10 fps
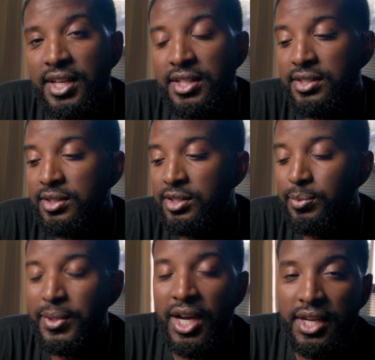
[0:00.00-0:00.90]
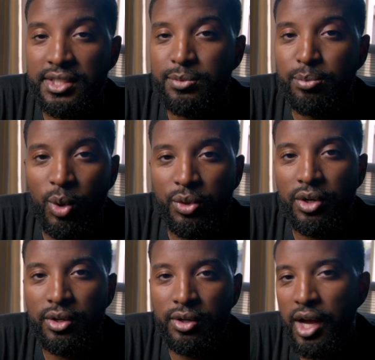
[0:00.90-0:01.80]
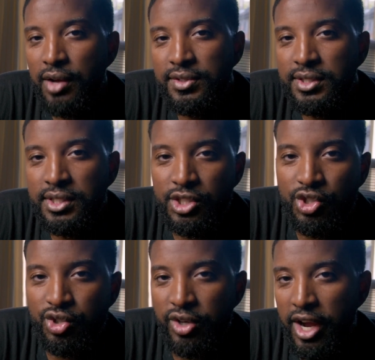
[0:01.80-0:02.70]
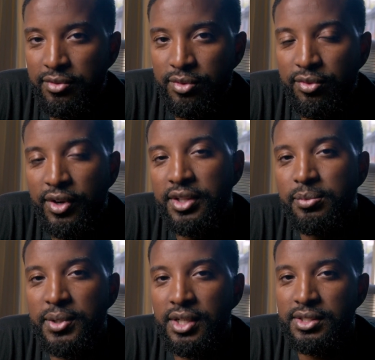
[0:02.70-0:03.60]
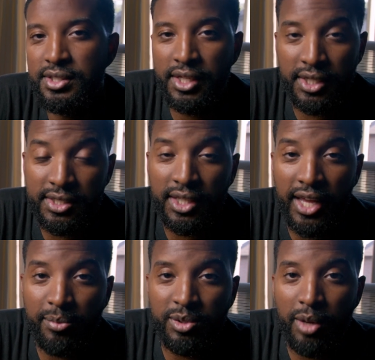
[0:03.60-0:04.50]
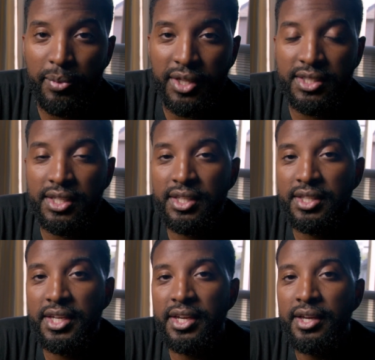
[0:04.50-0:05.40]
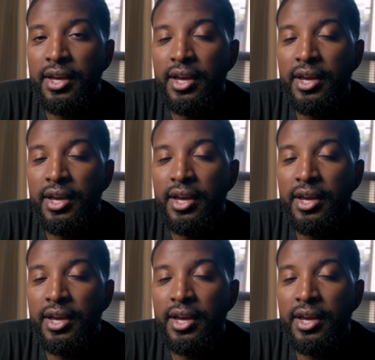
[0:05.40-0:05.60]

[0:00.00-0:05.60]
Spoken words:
and to be honest, both are obviously travel friendly because it is a laptop at the end of the day.